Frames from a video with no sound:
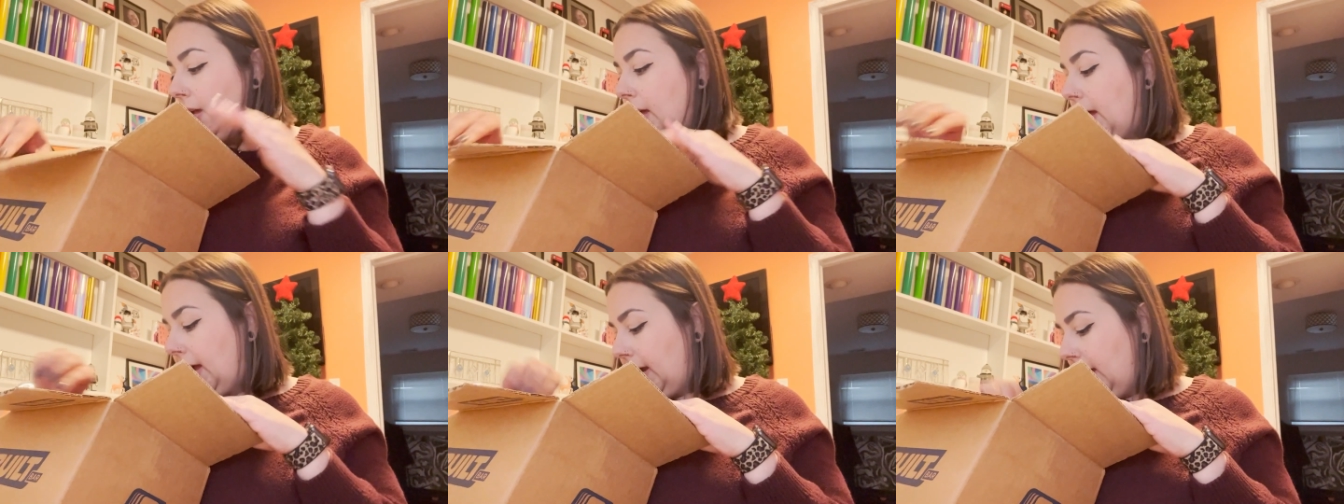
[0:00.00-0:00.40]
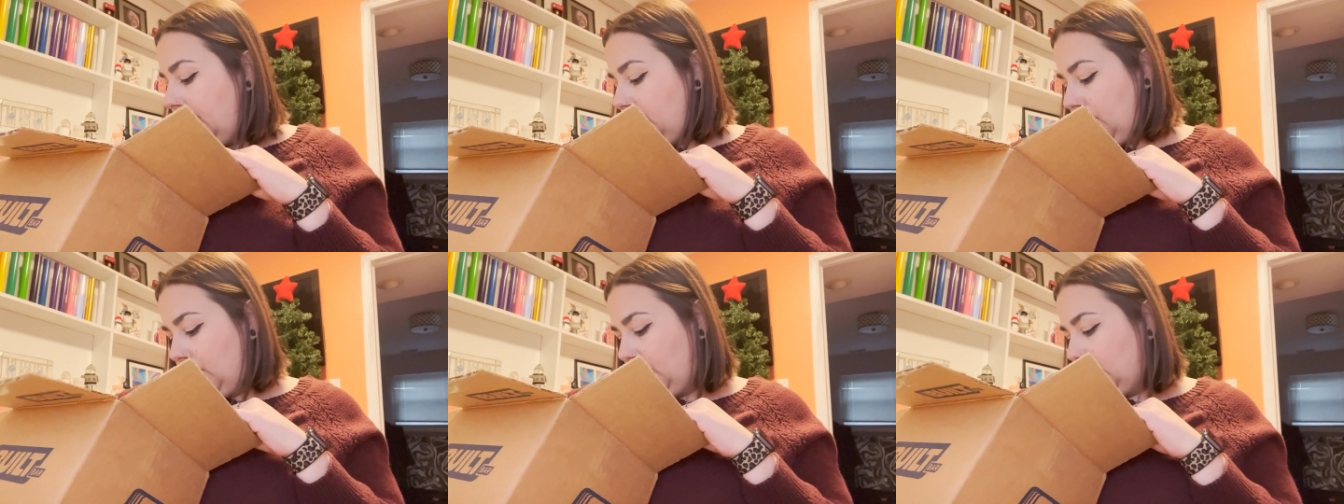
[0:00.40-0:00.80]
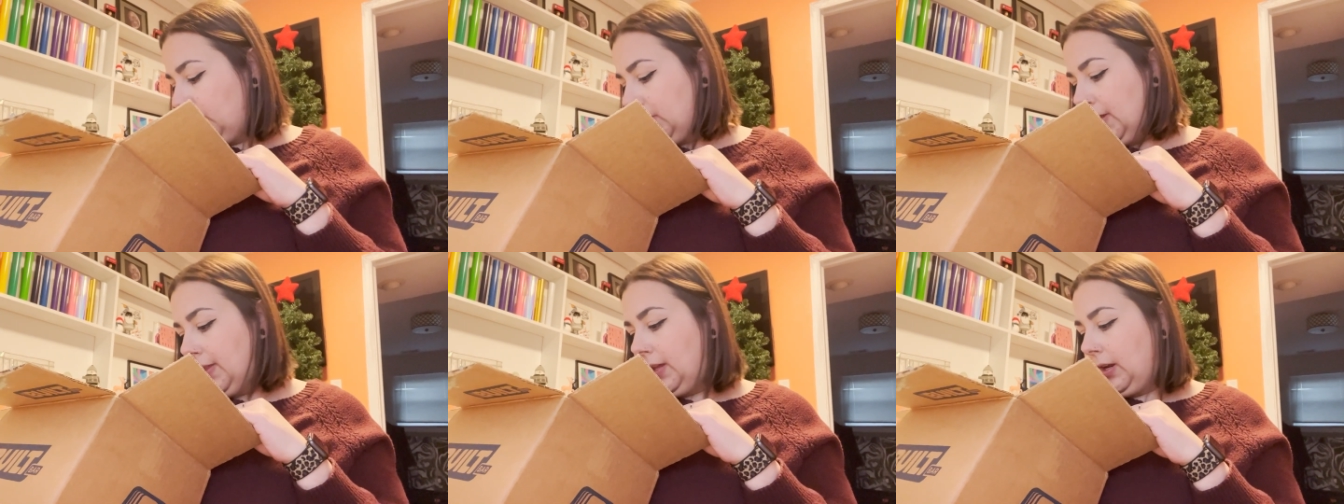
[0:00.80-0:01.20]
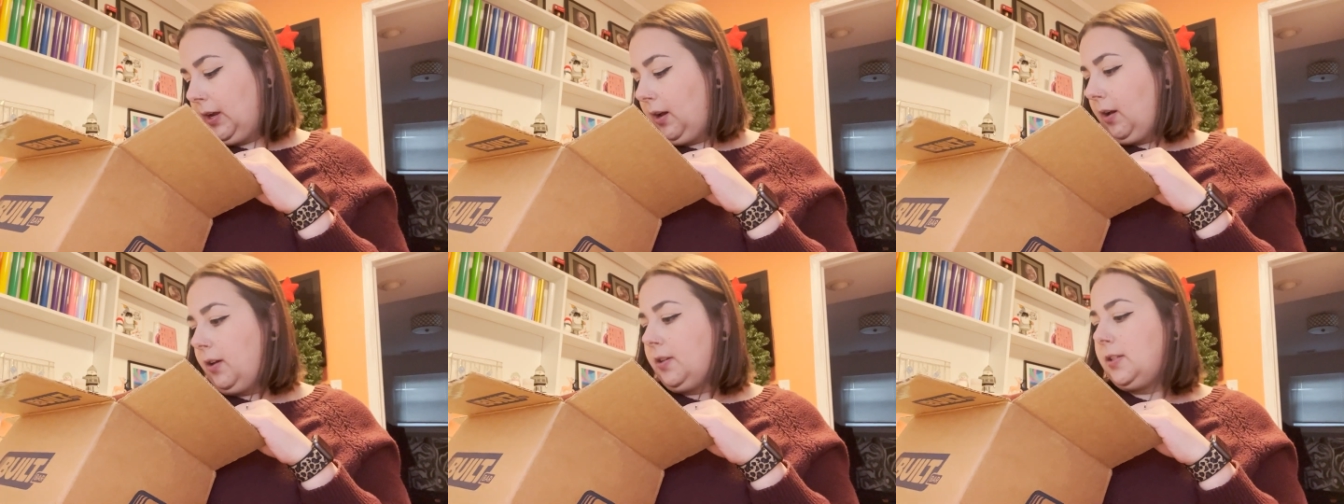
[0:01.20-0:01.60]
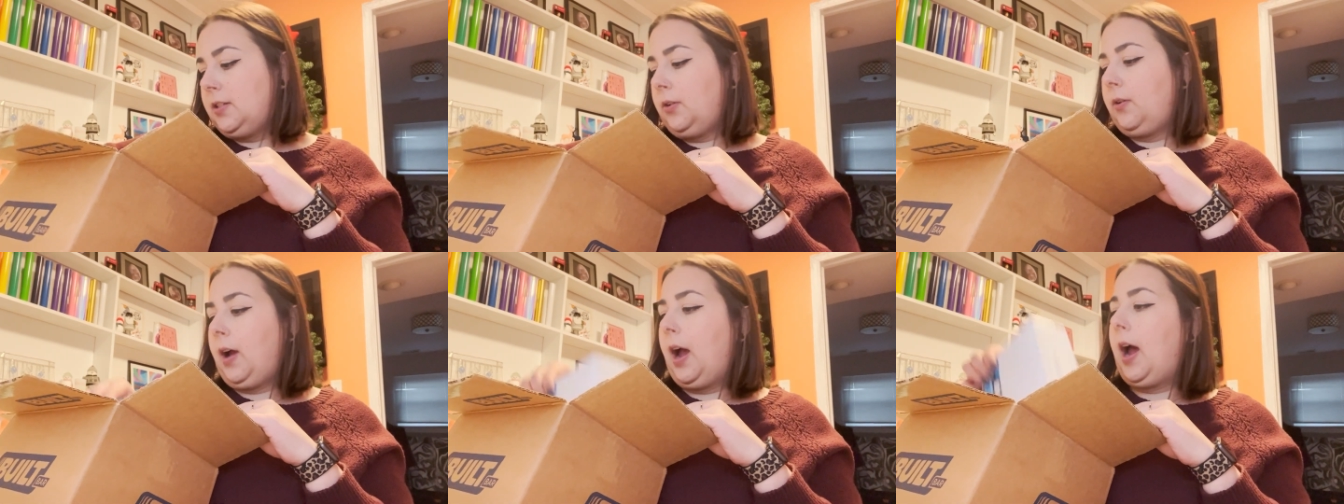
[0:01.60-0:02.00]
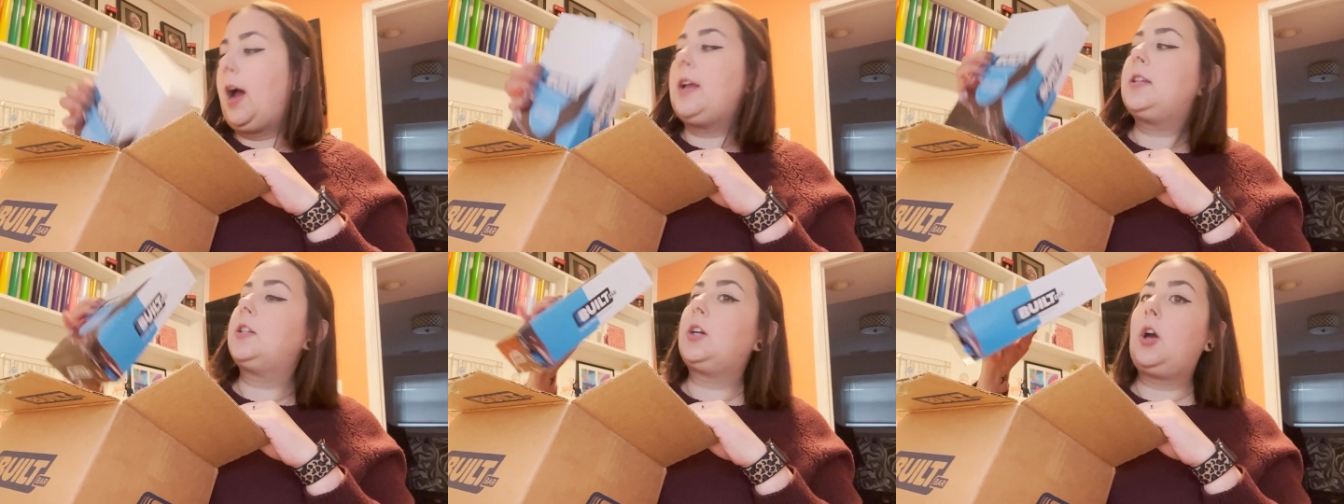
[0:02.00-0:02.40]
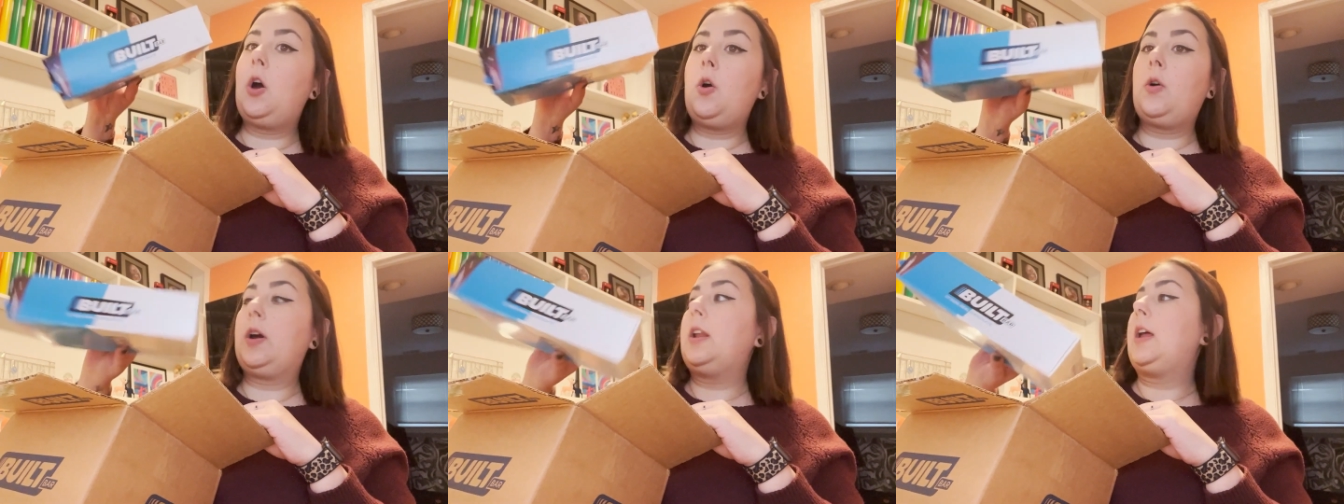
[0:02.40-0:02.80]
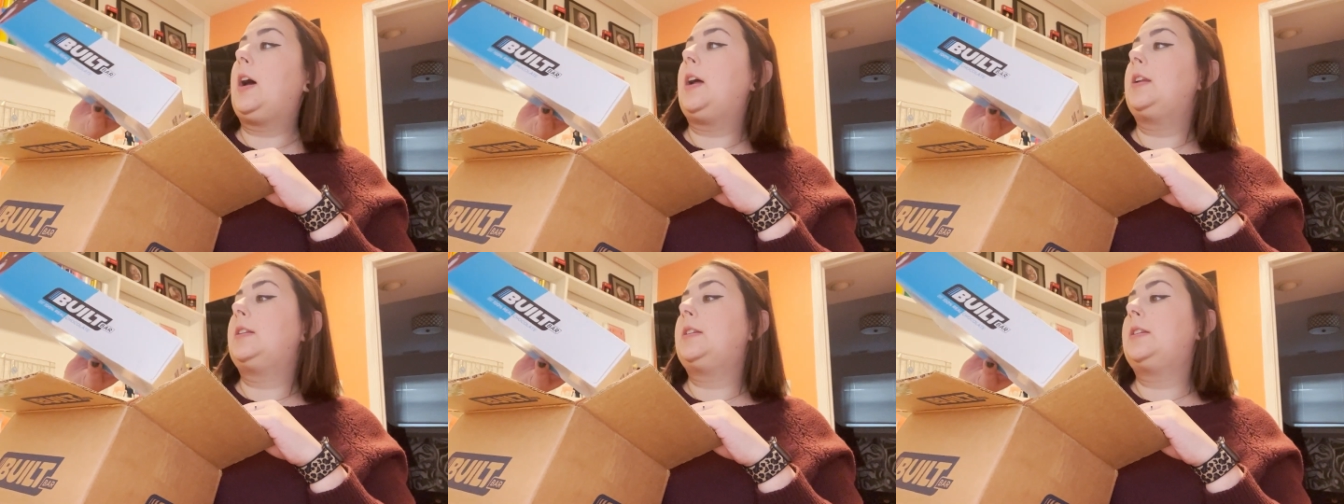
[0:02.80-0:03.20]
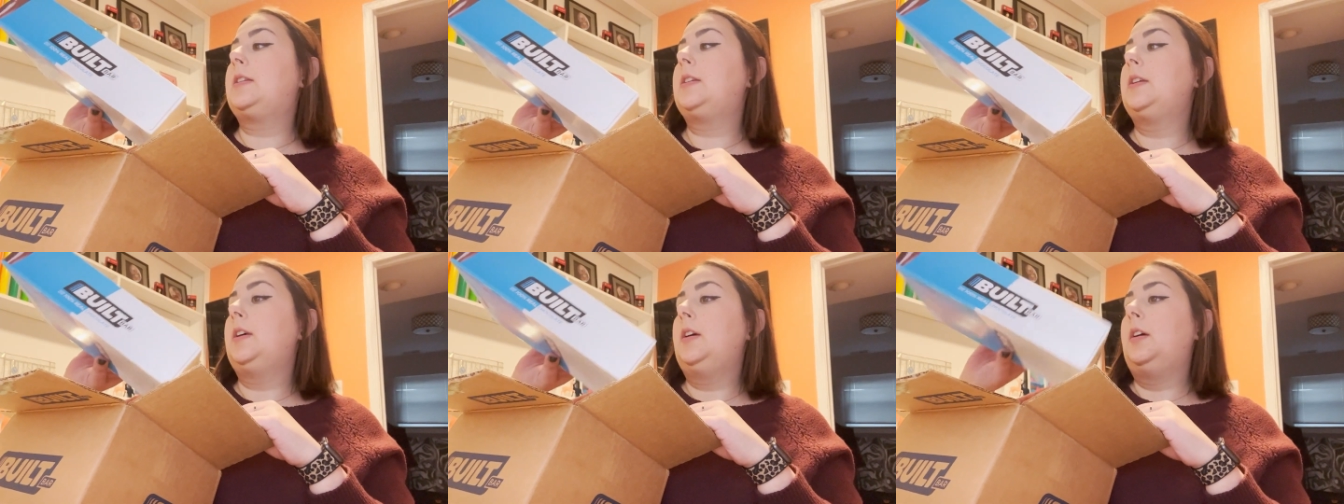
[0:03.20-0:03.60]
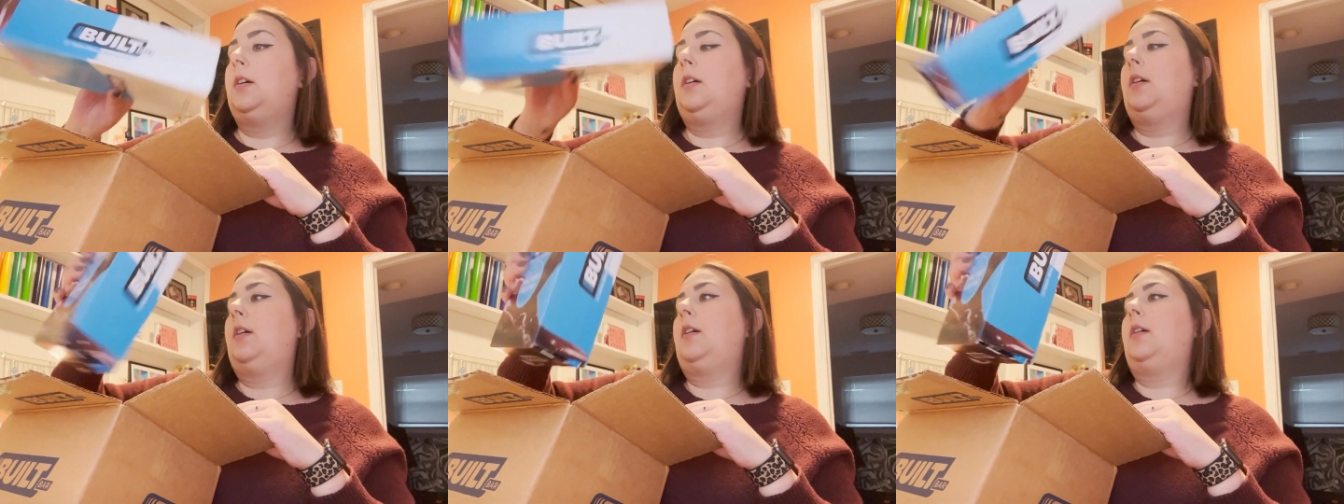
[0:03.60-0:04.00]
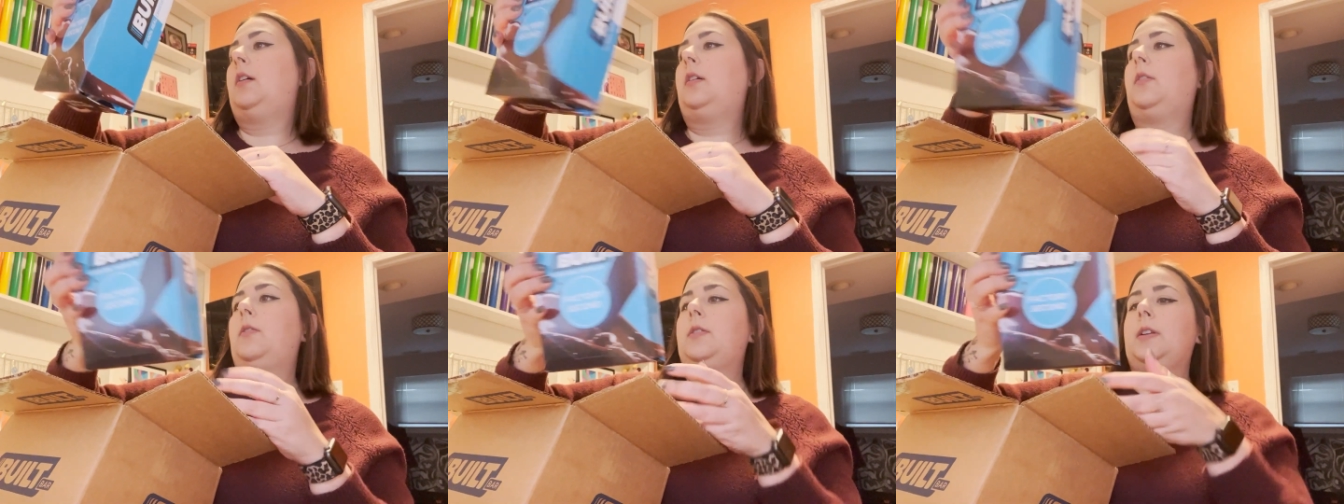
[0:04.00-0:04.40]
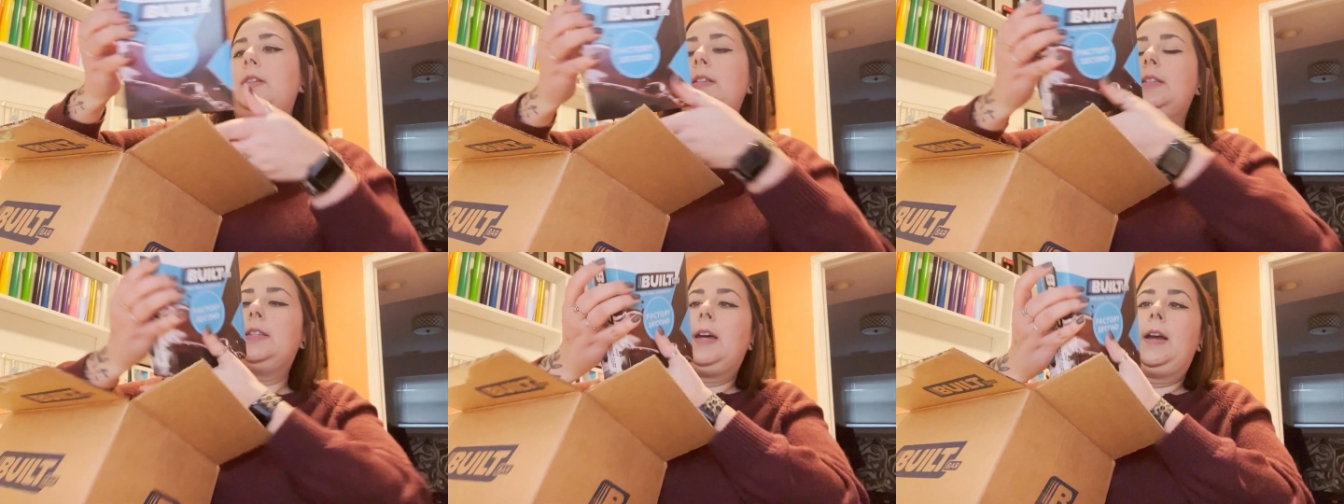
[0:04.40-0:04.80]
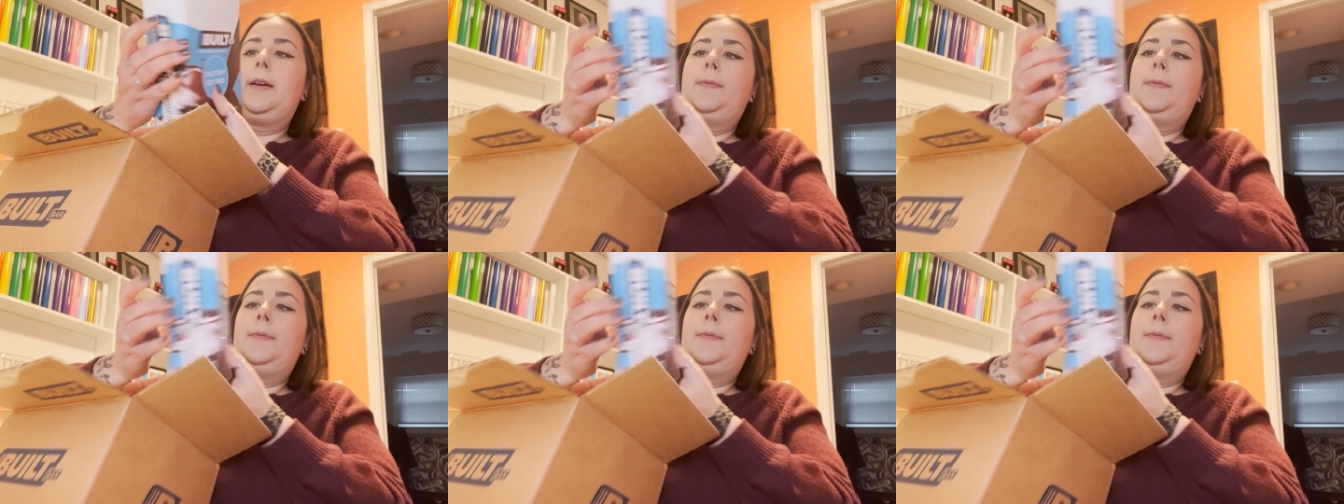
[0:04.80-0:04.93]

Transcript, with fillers: I got those. And then I also got coconut, uh, oh, it doesn't say,